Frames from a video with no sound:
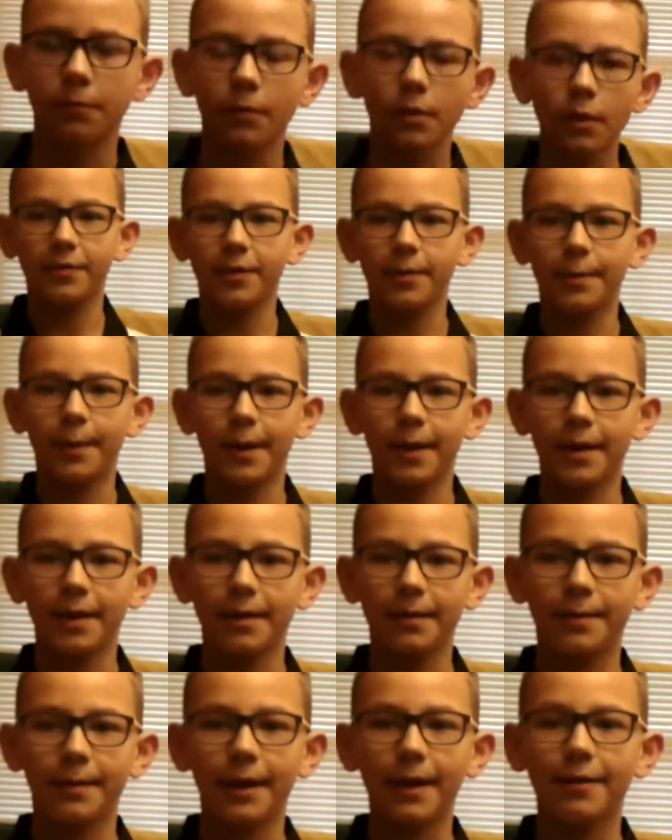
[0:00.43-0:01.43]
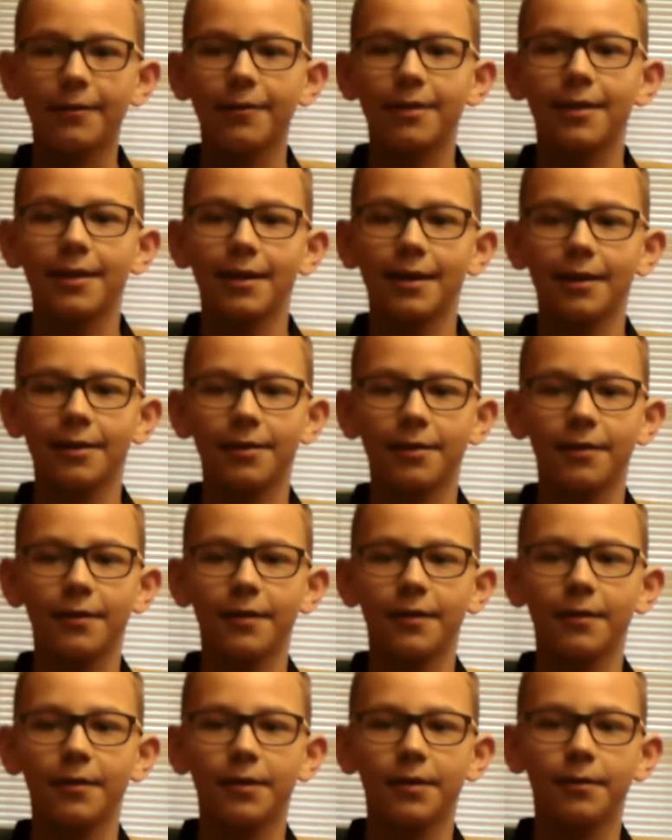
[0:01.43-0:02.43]
Everybody, back with
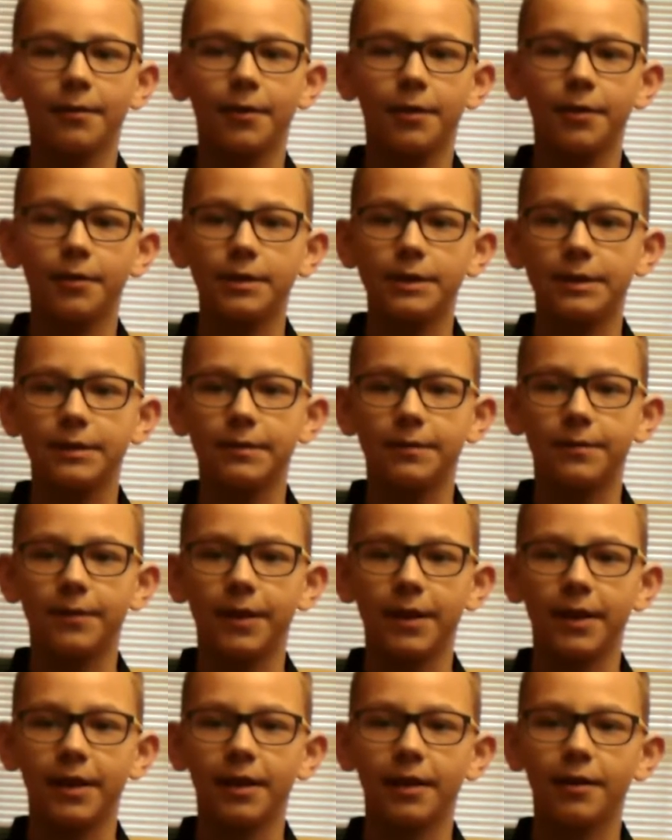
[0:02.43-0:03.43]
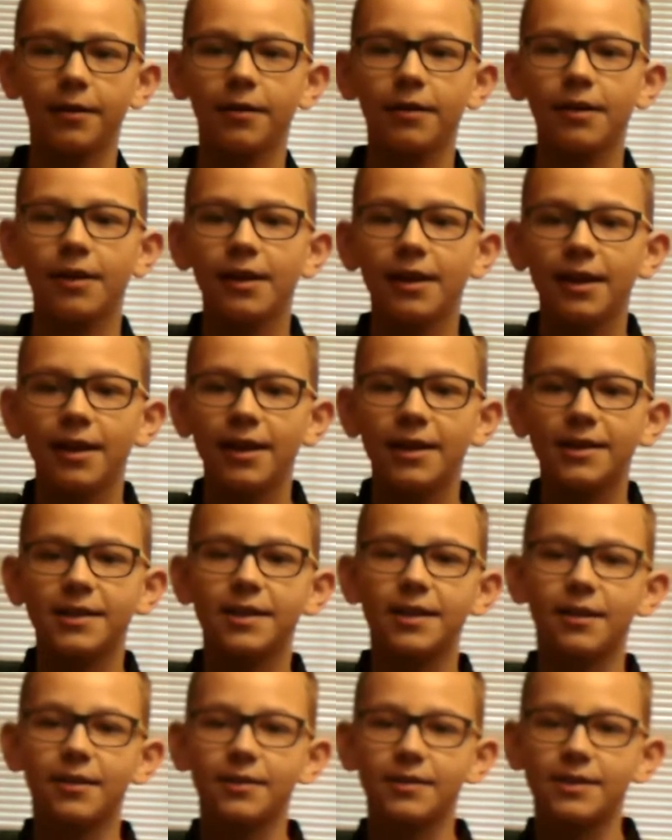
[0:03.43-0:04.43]
another YouTube video.
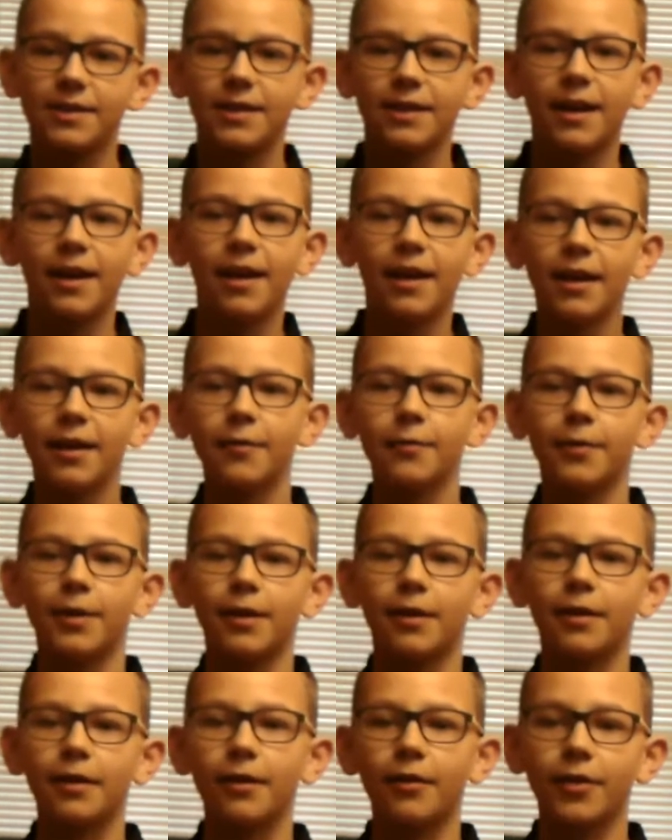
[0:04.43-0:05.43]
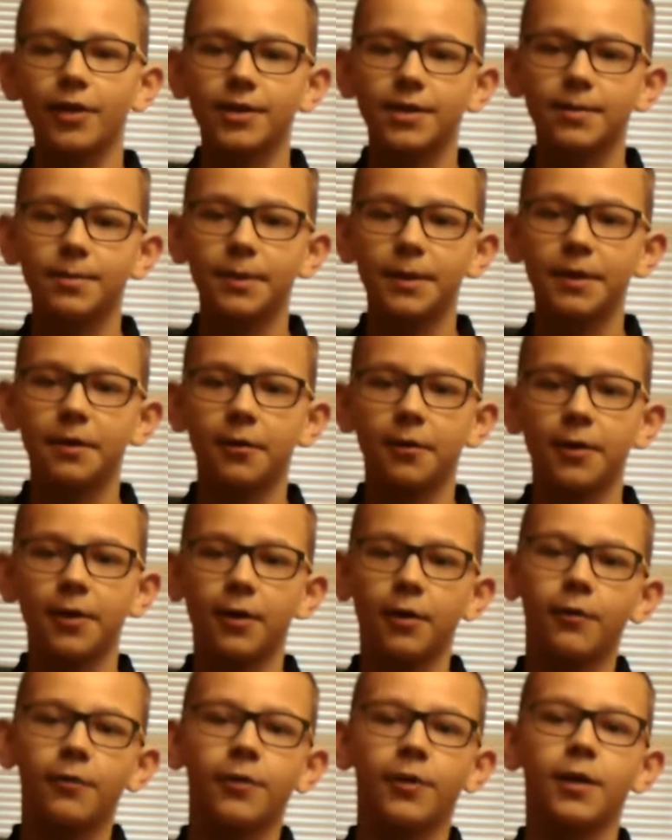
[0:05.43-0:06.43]
So today we are going to be
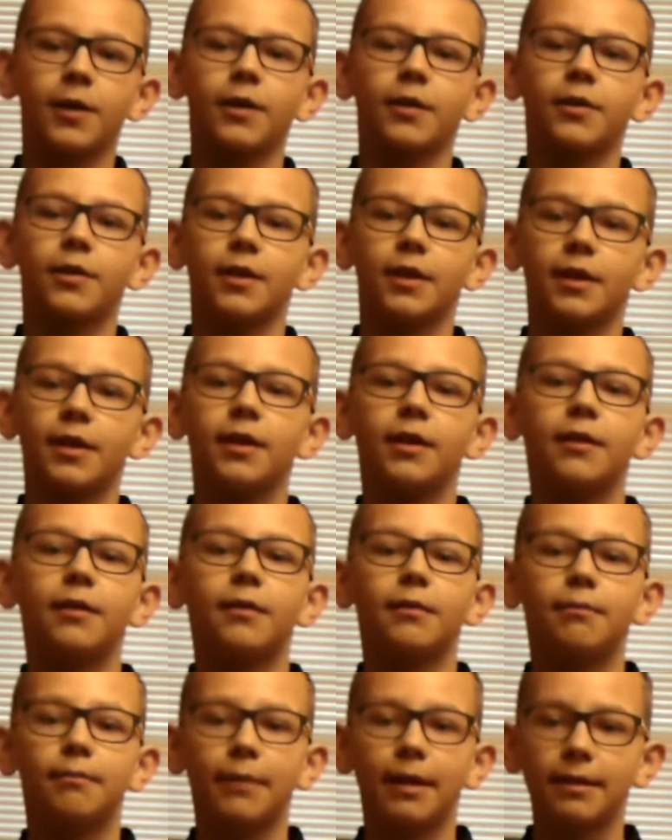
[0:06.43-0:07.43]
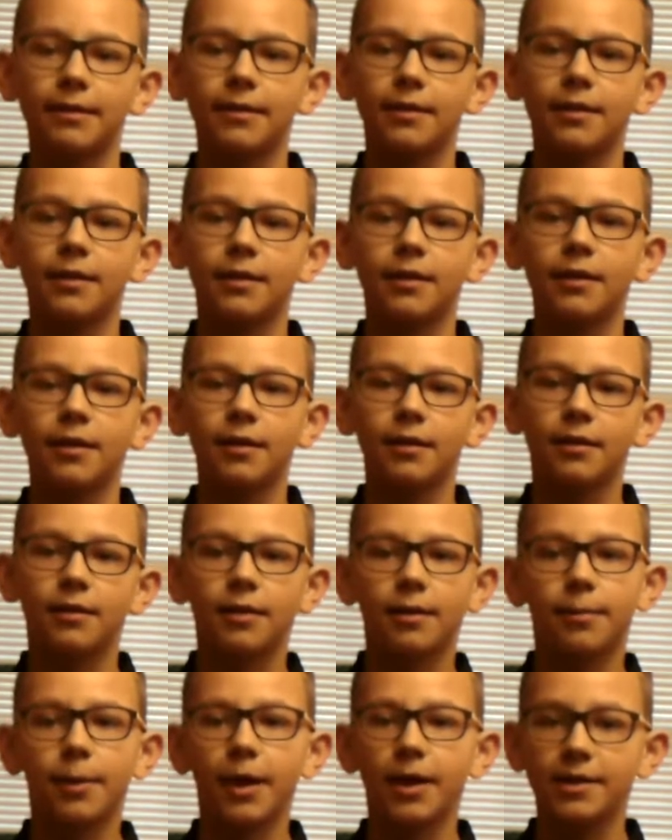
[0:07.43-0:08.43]
going over the
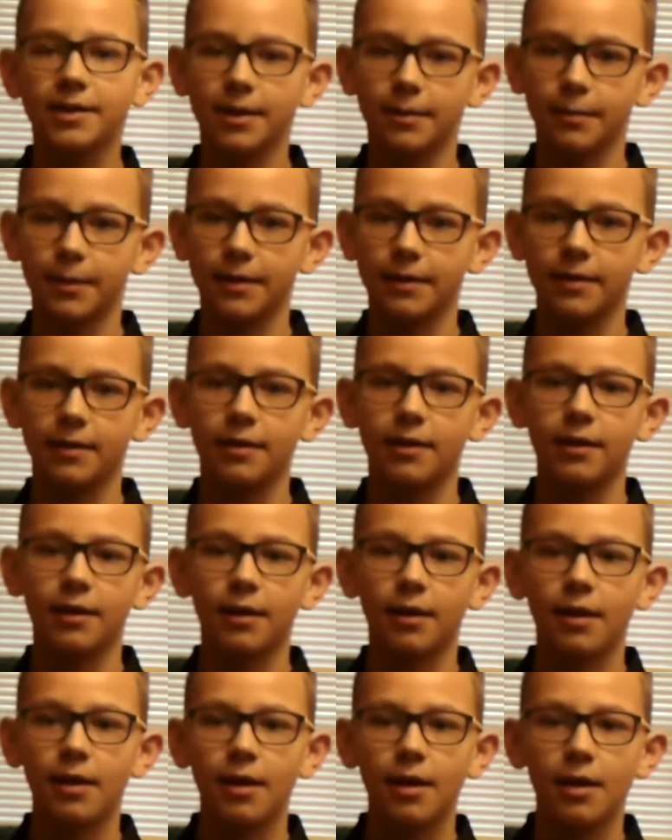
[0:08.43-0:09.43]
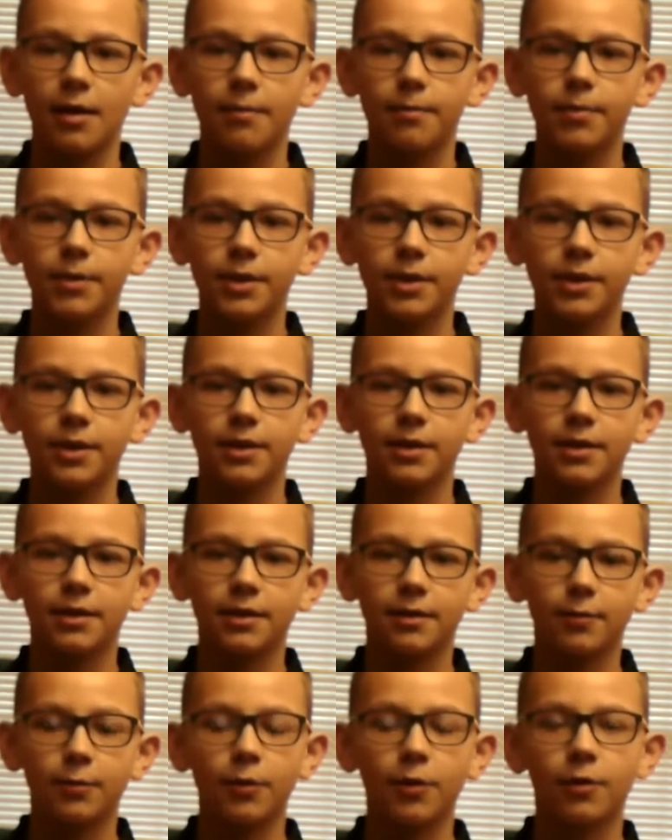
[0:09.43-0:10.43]
boxing method. But,
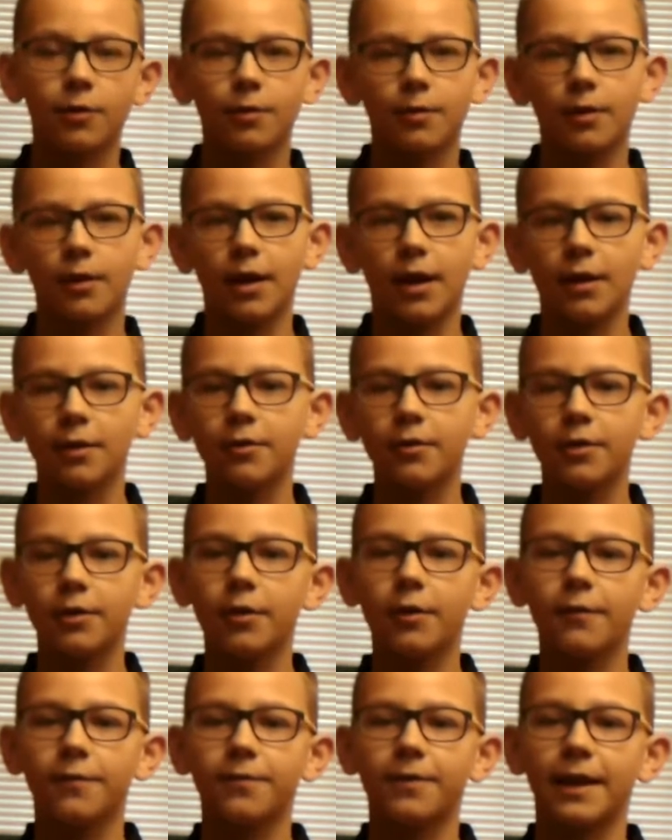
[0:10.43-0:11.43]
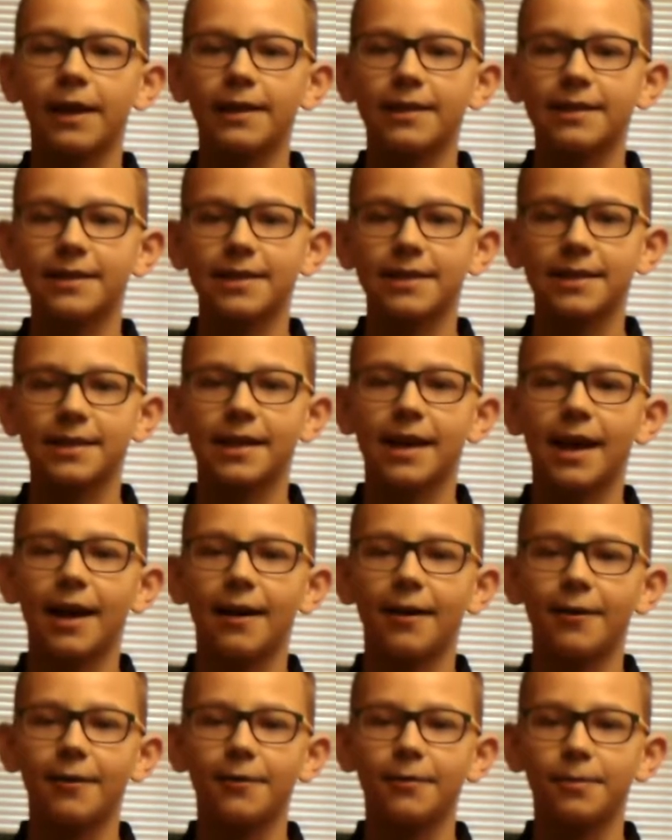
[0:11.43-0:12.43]
well, I don't know if that's
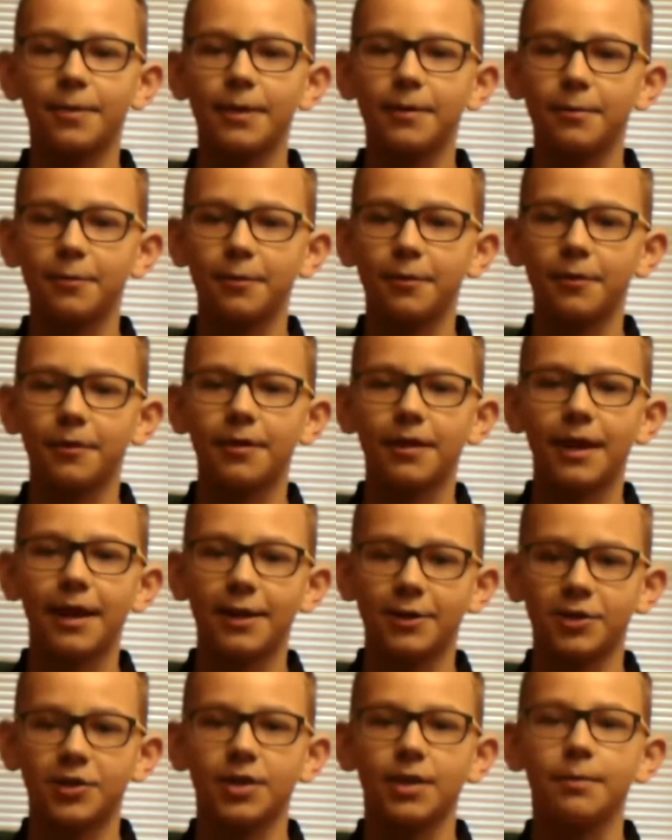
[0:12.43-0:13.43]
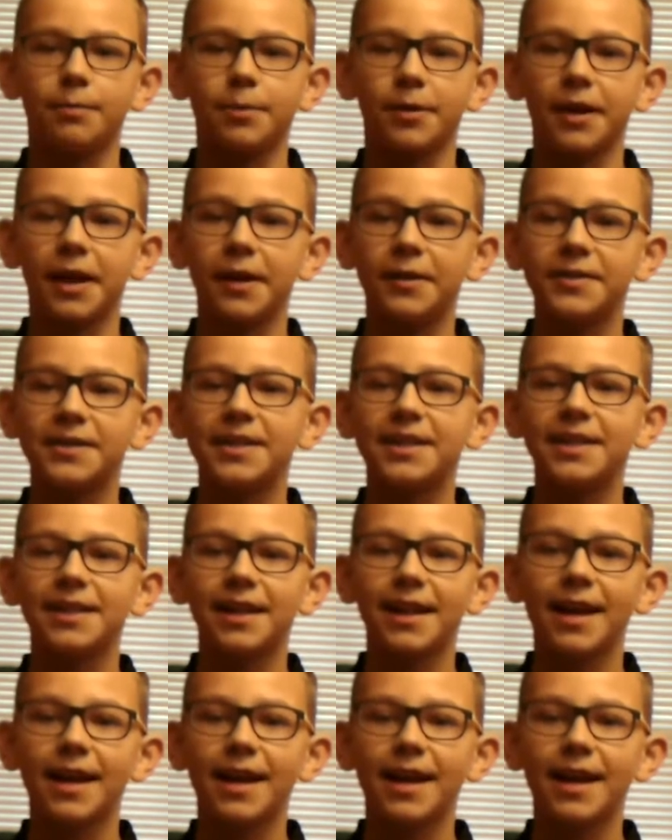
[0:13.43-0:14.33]
how people actually pronounce it.